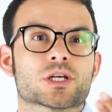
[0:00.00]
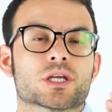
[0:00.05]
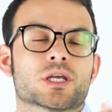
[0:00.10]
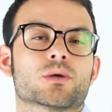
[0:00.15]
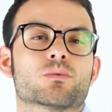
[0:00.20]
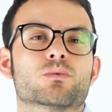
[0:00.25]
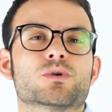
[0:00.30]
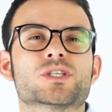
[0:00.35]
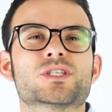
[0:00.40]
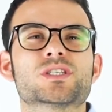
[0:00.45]

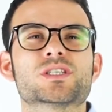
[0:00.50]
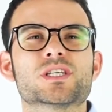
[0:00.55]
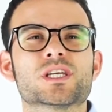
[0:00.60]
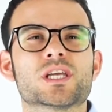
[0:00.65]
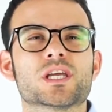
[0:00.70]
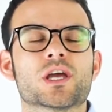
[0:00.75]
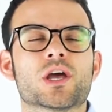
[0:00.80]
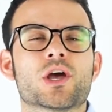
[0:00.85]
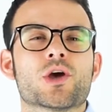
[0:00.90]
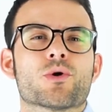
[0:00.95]
Here we
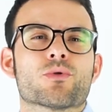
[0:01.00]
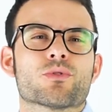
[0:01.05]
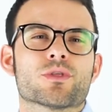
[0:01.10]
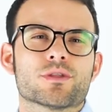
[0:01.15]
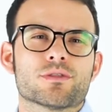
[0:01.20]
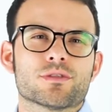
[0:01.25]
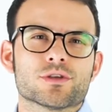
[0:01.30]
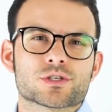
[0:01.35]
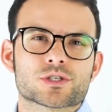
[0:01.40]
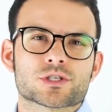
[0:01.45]
see
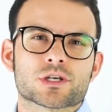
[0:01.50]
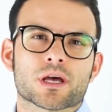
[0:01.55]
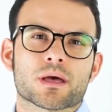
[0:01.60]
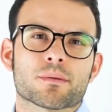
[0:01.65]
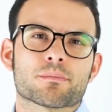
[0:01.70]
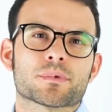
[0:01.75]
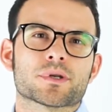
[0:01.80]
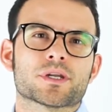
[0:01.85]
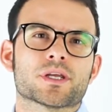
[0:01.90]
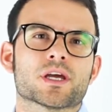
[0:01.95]
that this
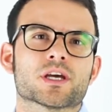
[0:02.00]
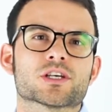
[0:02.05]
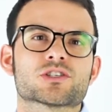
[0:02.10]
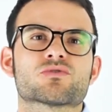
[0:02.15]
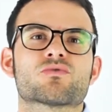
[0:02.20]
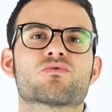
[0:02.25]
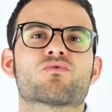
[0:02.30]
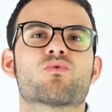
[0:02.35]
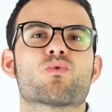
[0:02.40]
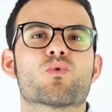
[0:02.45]
company has
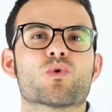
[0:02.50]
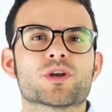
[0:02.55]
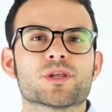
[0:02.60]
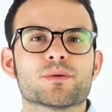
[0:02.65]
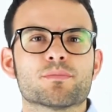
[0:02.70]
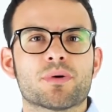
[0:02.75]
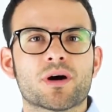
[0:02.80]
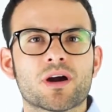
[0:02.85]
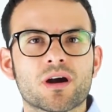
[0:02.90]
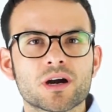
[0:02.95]
4
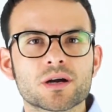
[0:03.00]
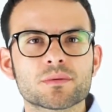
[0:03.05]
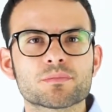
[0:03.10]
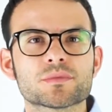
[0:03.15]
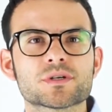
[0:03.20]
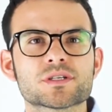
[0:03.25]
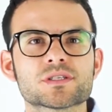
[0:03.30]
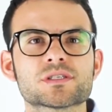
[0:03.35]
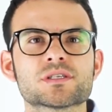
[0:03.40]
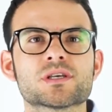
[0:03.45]

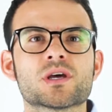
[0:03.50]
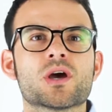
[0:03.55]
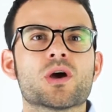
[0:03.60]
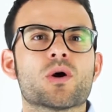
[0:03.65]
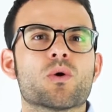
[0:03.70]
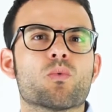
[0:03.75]
departments,